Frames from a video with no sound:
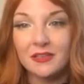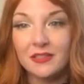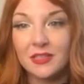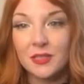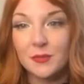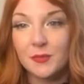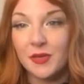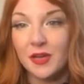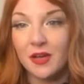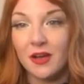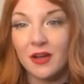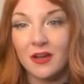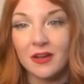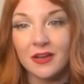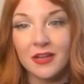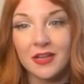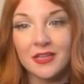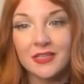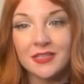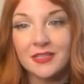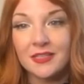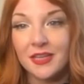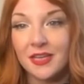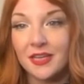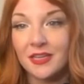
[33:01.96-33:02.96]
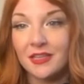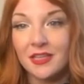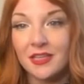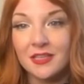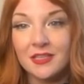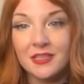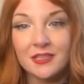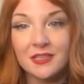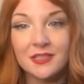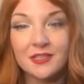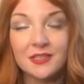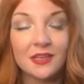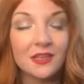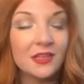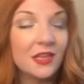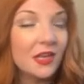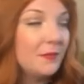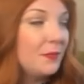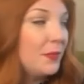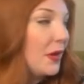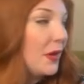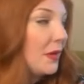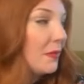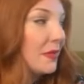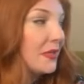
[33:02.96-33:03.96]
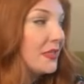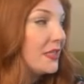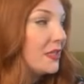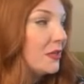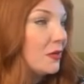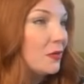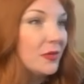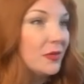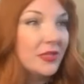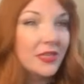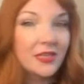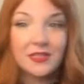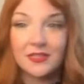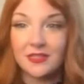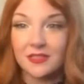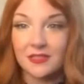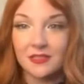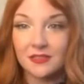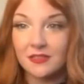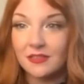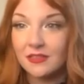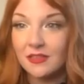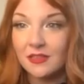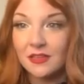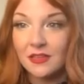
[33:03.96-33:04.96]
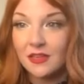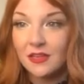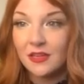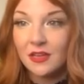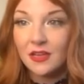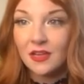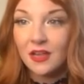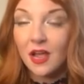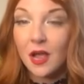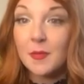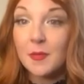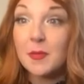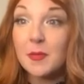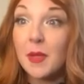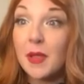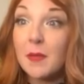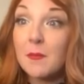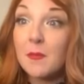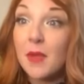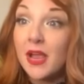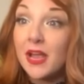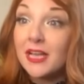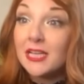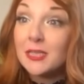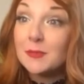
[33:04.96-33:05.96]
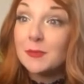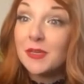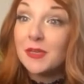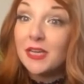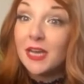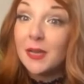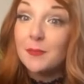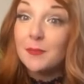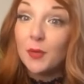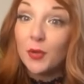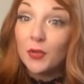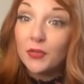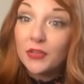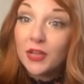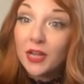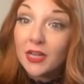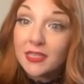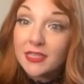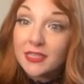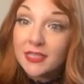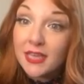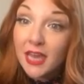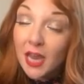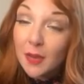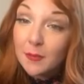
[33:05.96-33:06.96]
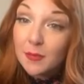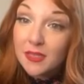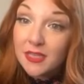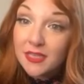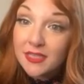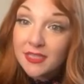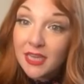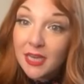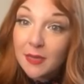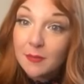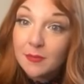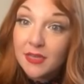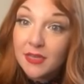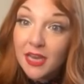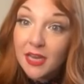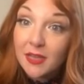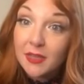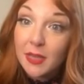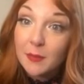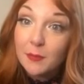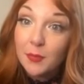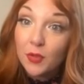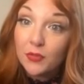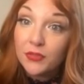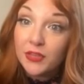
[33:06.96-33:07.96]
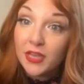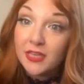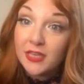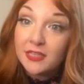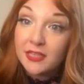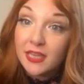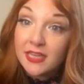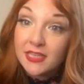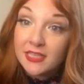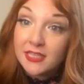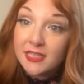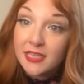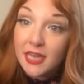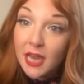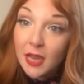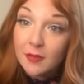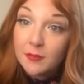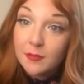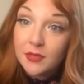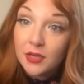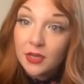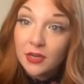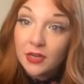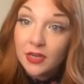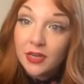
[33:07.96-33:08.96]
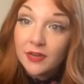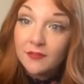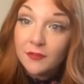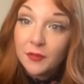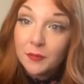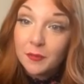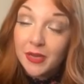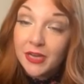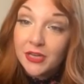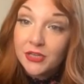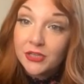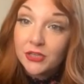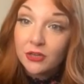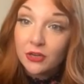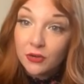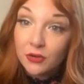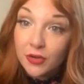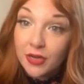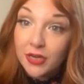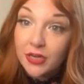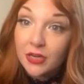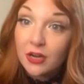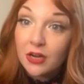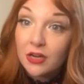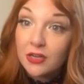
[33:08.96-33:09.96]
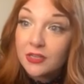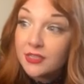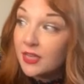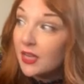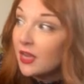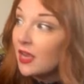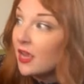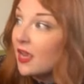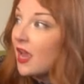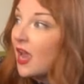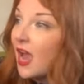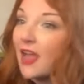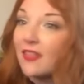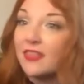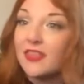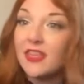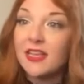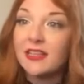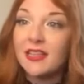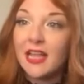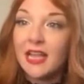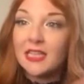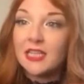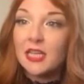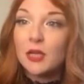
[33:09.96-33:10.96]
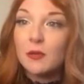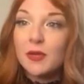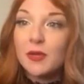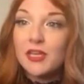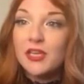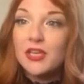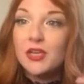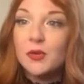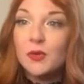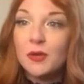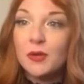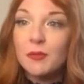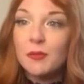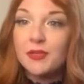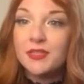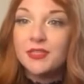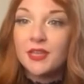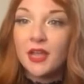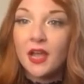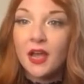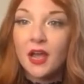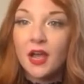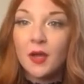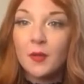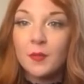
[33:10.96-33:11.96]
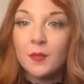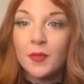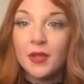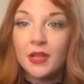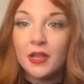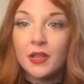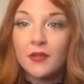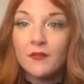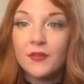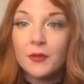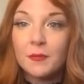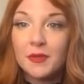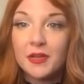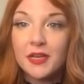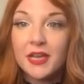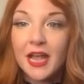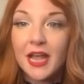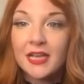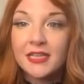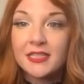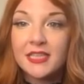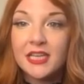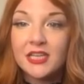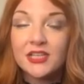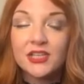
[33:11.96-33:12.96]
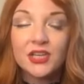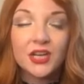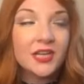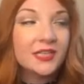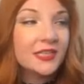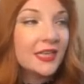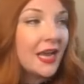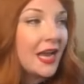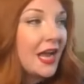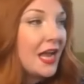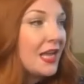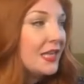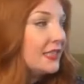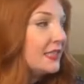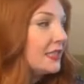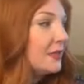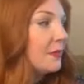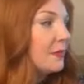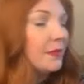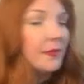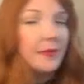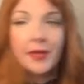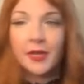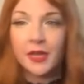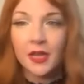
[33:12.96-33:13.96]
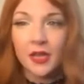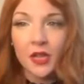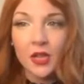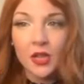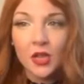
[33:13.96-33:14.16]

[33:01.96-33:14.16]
to be honest. Like, they probably deal with this. I mean, my husband and I both got scammed the same day. They scanned our information, our credit cards. That's how we knew it was from a gas station. Cause I asked him, I'm like,